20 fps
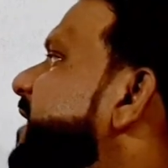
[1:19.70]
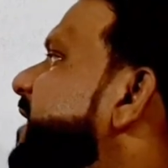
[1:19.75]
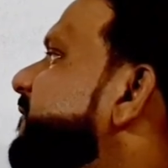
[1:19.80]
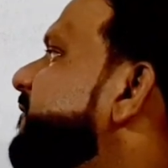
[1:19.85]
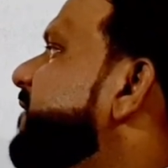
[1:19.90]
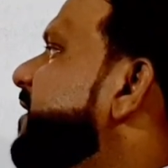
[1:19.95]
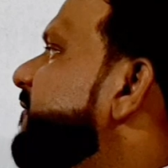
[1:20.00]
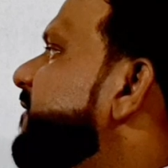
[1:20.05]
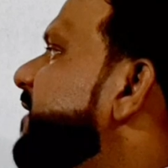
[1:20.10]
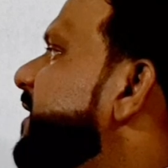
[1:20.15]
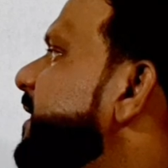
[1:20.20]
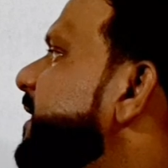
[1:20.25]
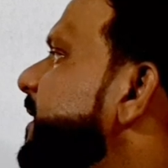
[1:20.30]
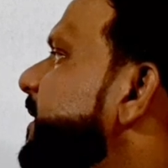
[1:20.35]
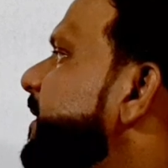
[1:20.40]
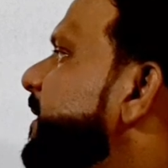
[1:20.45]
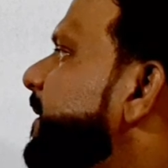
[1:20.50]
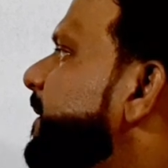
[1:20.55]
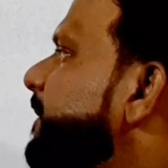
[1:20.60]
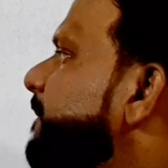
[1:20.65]
have
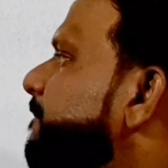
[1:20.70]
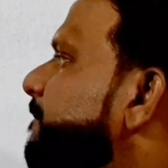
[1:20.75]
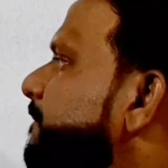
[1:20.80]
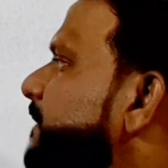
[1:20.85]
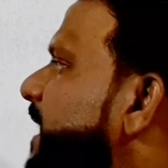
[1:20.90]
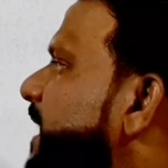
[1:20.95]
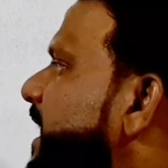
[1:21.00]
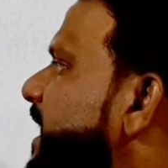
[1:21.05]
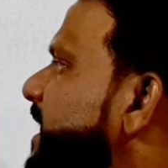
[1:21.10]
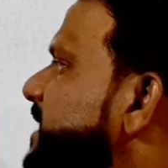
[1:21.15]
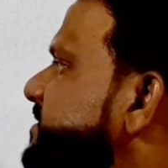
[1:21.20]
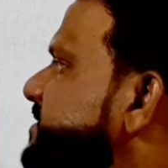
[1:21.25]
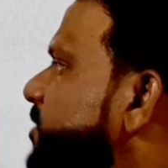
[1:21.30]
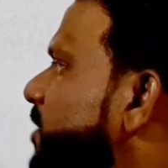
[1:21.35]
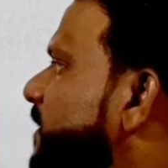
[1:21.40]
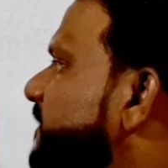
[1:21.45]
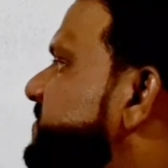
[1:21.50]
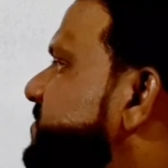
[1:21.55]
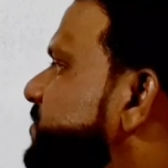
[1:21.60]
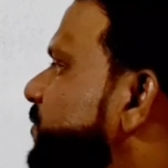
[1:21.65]
given mass
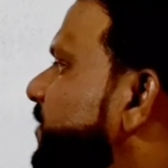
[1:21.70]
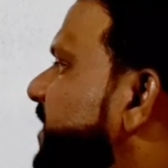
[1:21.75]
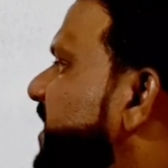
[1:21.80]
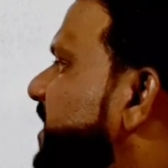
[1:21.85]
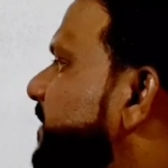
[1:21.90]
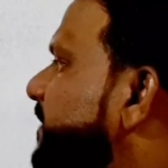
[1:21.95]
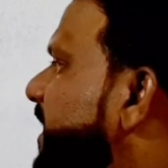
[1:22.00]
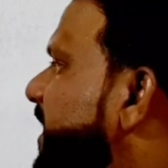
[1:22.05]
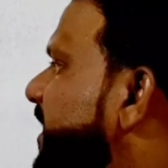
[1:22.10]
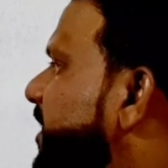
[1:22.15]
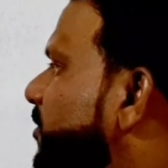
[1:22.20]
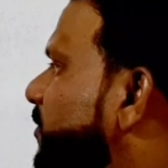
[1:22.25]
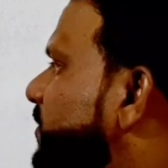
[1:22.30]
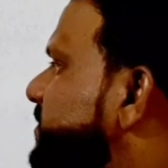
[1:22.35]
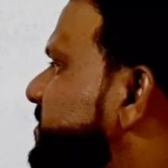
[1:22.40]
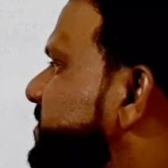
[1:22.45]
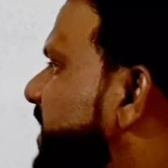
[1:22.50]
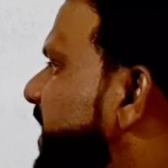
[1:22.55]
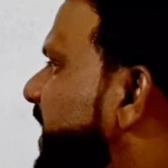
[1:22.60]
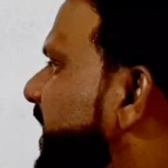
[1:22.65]
of sodium
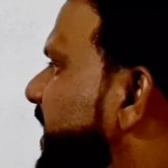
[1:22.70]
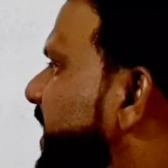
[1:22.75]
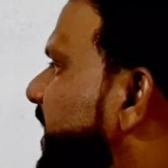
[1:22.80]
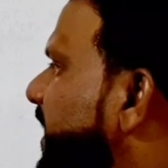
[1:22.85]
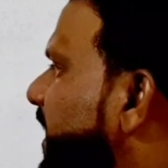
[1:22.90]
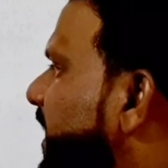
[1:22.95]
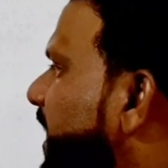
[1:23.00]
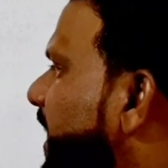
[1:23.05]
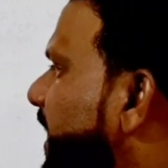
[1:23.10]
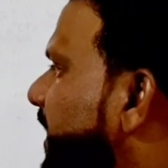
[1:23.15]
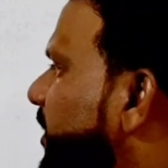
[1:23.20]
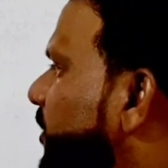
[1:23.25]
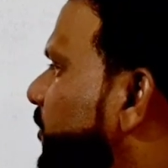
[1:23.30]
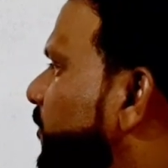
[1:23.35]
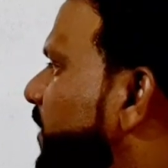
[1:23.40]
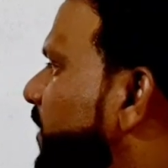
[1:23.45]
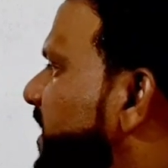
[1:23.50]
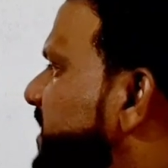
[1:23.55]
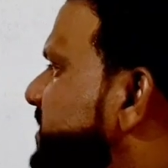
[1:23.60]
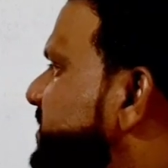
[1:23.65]
hydroxide,
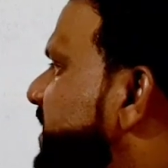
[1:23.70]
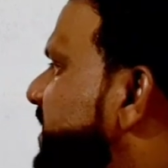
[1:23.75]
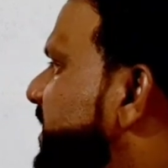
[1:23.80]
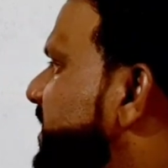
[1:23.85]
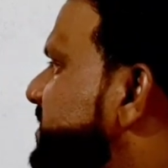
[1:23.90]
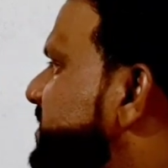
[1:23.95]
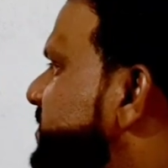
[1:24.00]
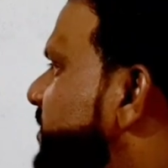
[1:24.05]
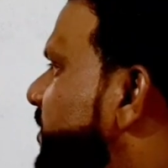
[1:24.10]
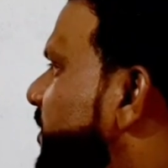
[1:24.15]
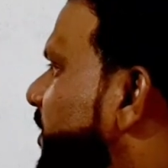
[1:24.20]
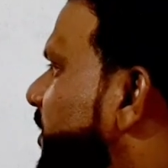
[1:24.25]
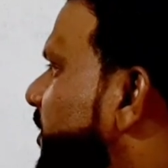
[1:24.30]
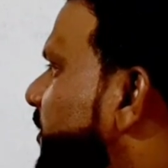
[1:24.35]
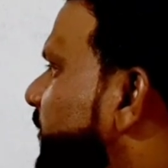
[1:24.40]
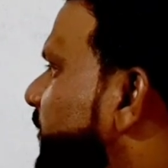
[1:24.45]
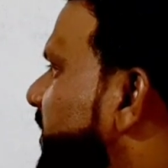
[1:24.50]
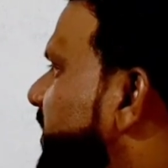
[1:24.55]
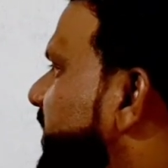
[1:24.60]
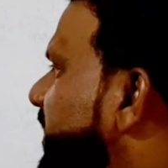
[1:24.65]
NaOH is
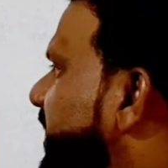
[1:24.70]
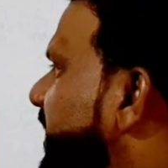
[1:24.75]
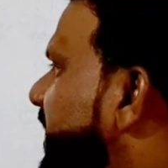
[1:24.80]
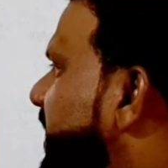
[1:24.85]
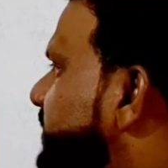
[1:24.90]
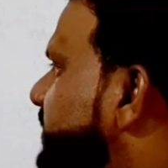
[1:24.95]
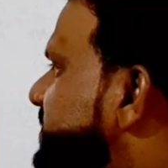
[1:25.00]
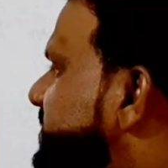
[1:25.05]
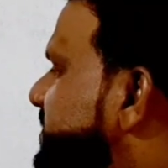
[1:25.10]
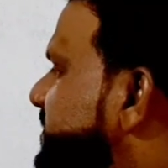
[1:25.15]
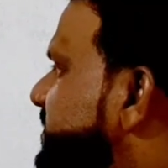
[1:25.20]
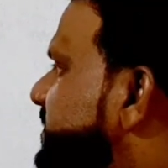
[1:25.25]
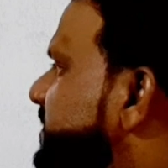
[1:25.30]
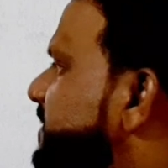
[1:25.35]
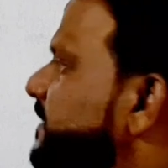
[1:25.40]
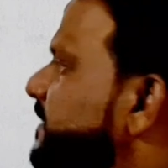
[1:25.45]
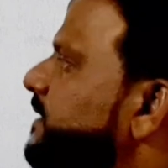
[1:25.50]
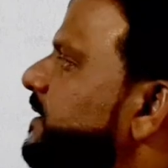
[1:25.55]
20 grams.